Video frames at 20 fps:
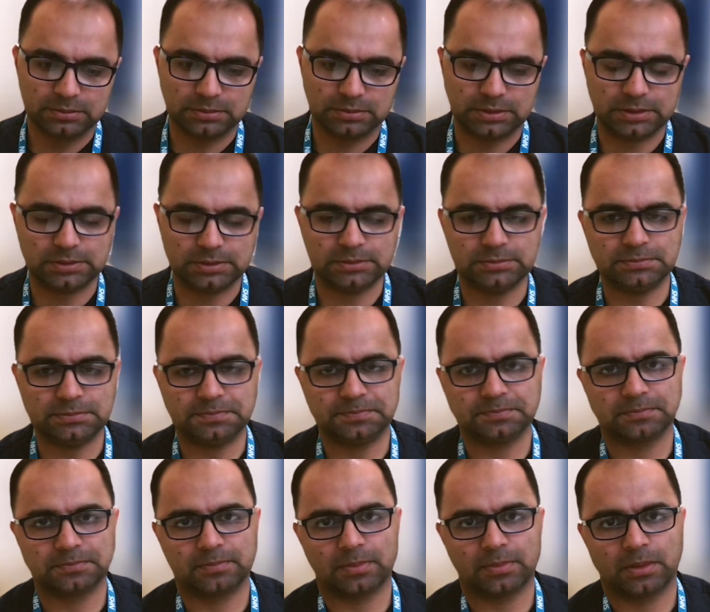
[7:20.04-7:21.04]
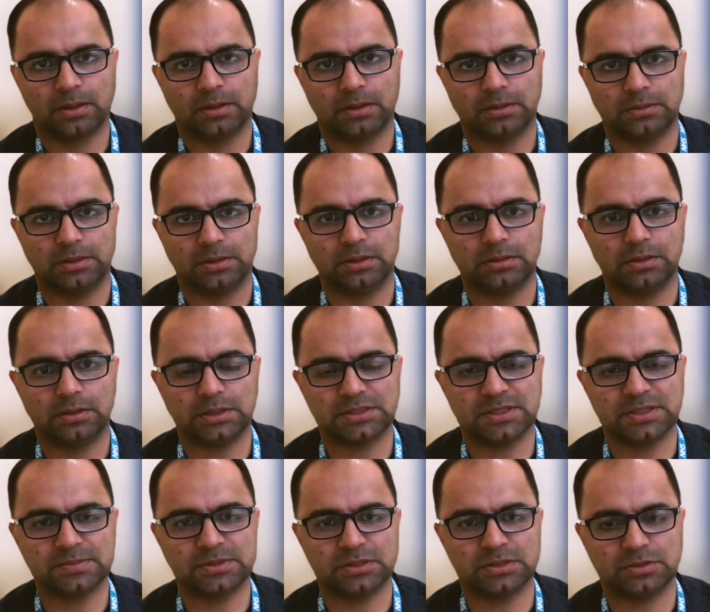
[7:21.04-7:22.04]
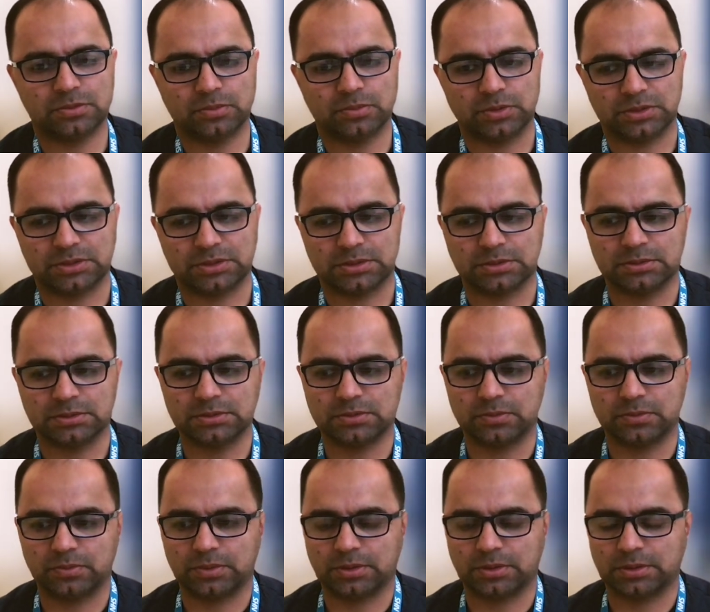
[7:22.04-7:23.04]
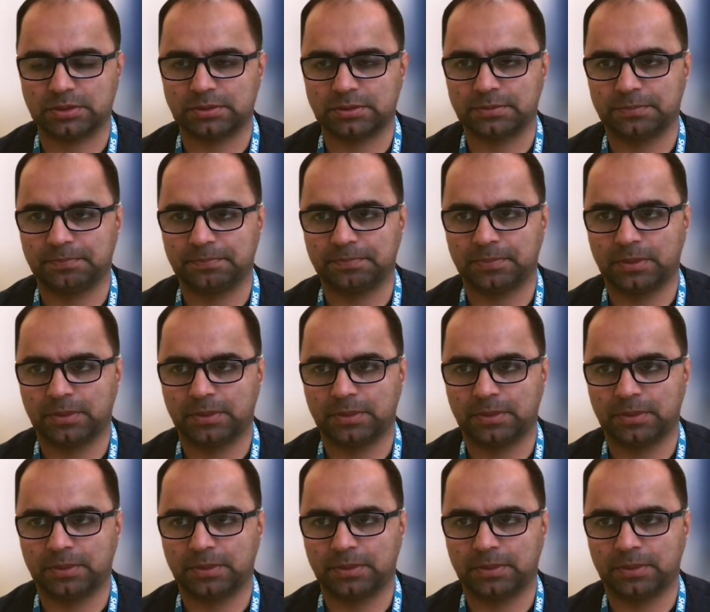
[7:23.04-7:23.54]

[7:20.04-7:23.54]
Then there are some situations where